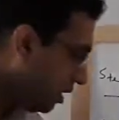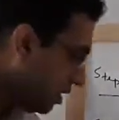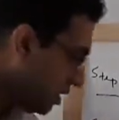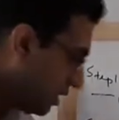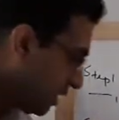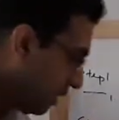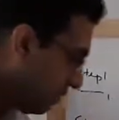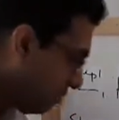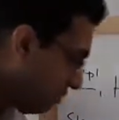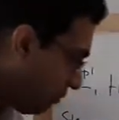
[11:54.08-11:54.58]

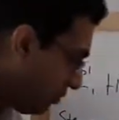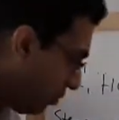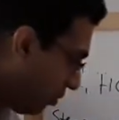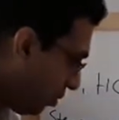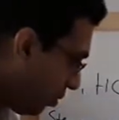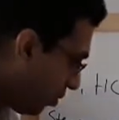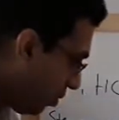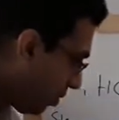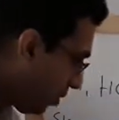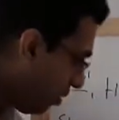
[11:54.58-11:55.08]
Step
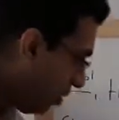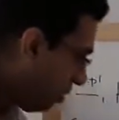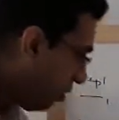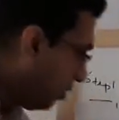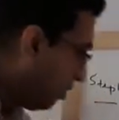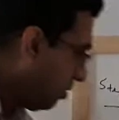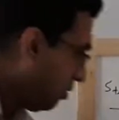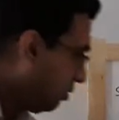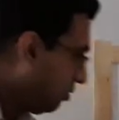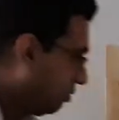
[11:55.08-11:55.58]
4,
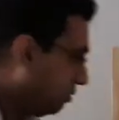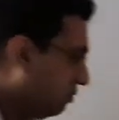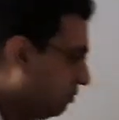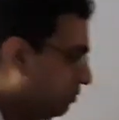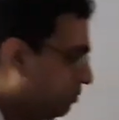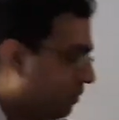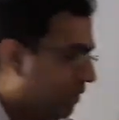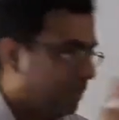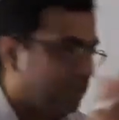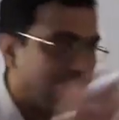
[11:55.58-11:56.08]

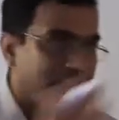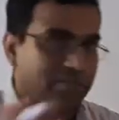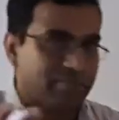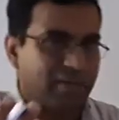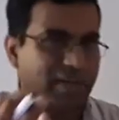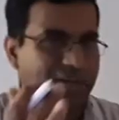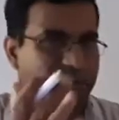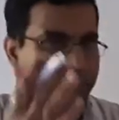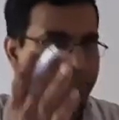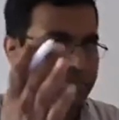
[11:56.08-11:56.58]
well,
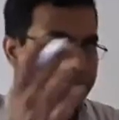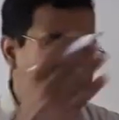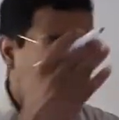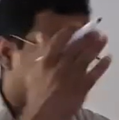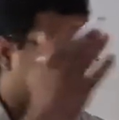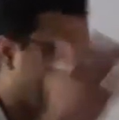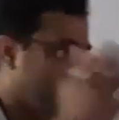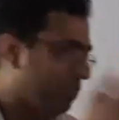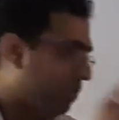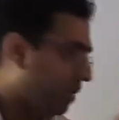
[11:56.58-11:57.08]
I will
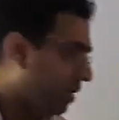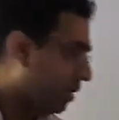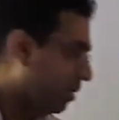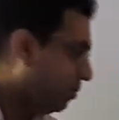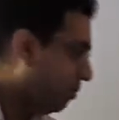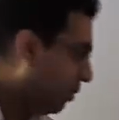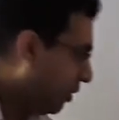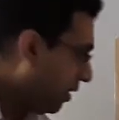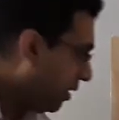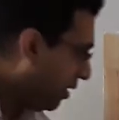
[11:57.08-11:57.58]
just make one other
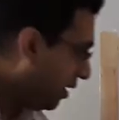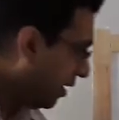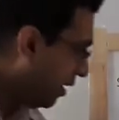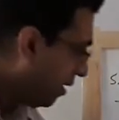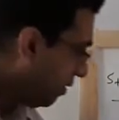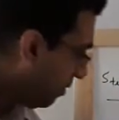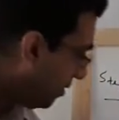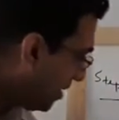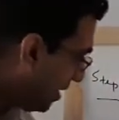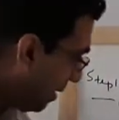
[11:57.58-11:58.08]
point
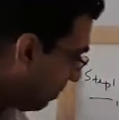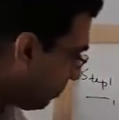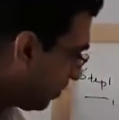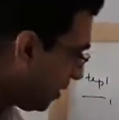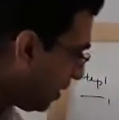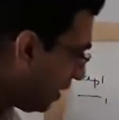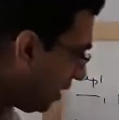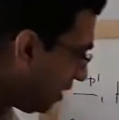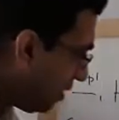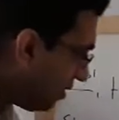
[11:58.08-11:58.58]
here. Step
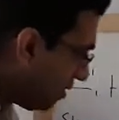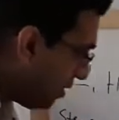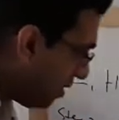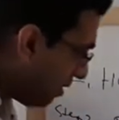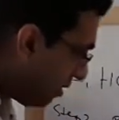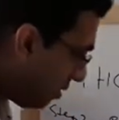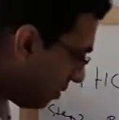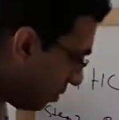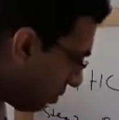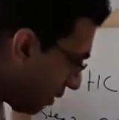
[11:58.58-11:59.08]
3,
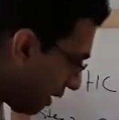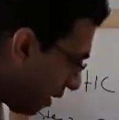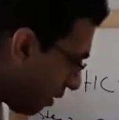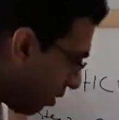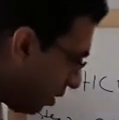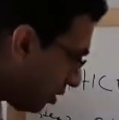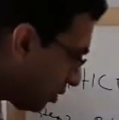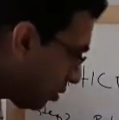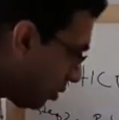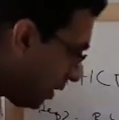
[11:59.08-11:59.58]
you can
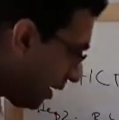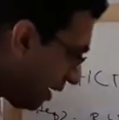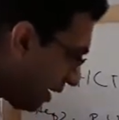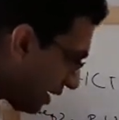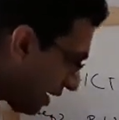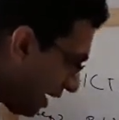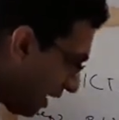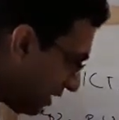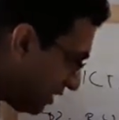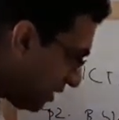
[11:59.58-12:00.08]
also add a
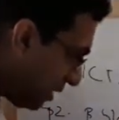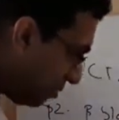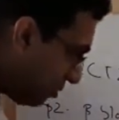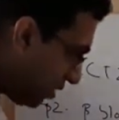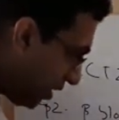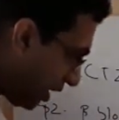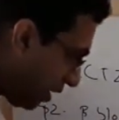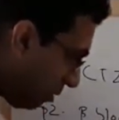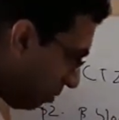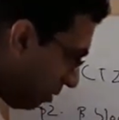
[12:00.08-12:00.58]
calcium
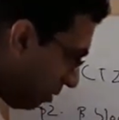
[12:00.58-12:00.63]
channel